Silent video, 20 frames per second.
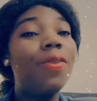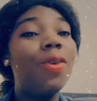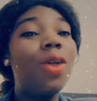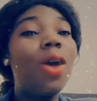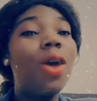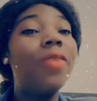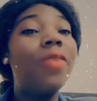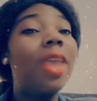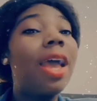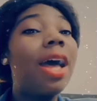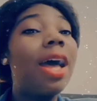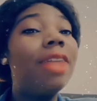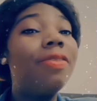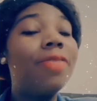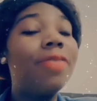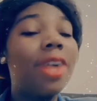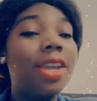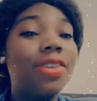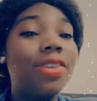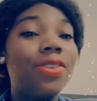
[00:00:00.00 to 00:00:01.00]
of the
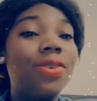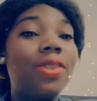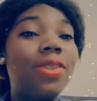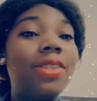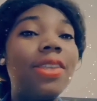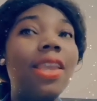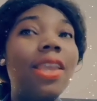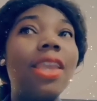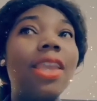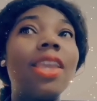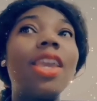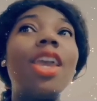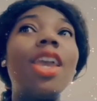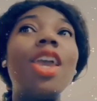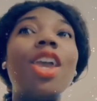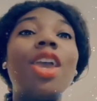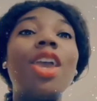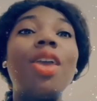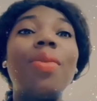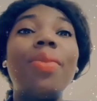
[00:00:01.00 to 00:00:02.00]
advice you take.
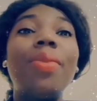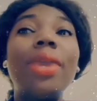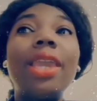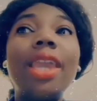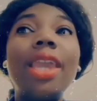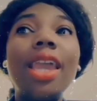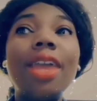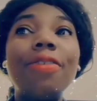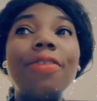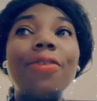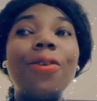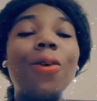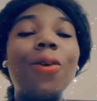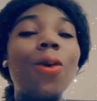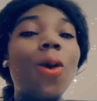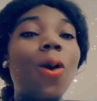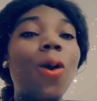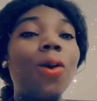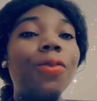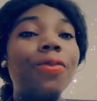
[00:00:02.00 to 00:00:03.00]
Be careful
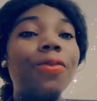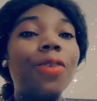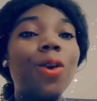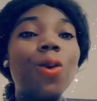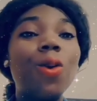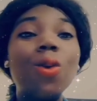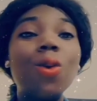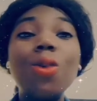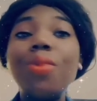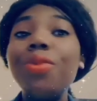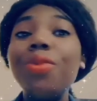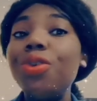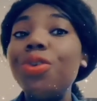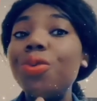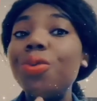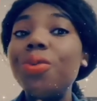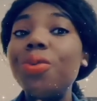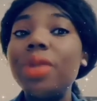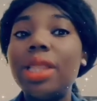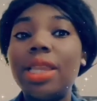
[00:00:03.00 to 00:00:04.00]
of whom you
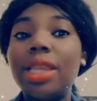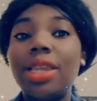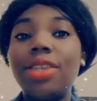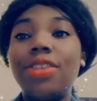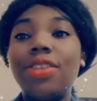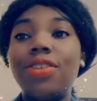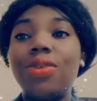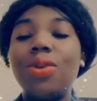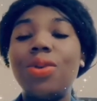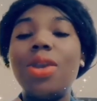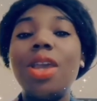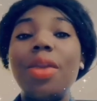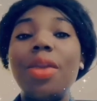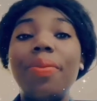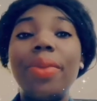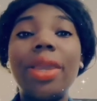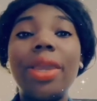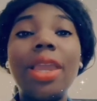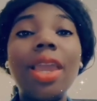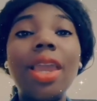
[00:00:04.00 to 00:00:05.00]
relate to.
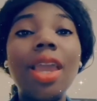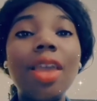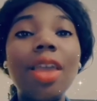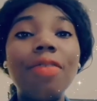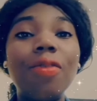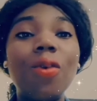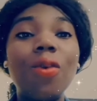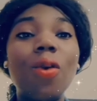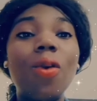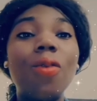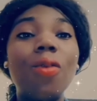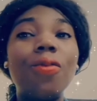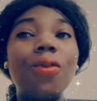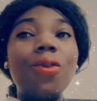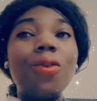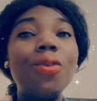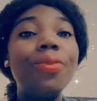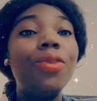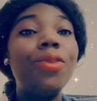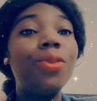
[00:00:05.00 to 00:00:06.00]
Be careful of
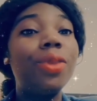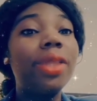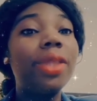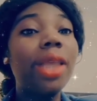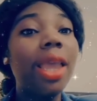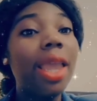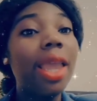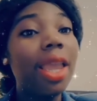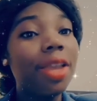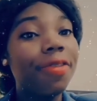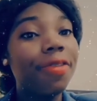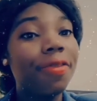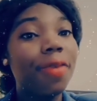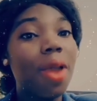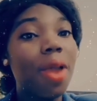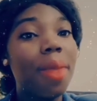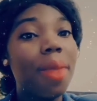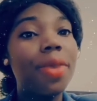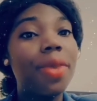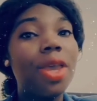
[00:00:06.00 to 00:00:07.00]
whom you take
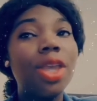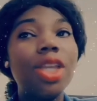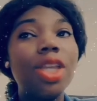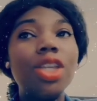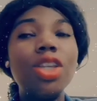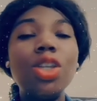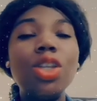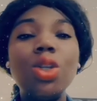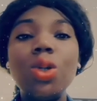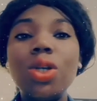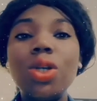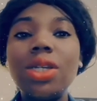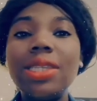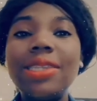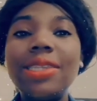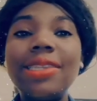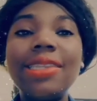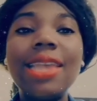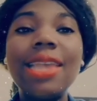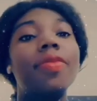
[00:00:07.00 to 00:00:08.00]
from.
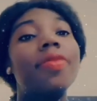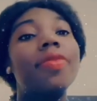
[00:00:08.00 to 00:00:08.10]
Concerning,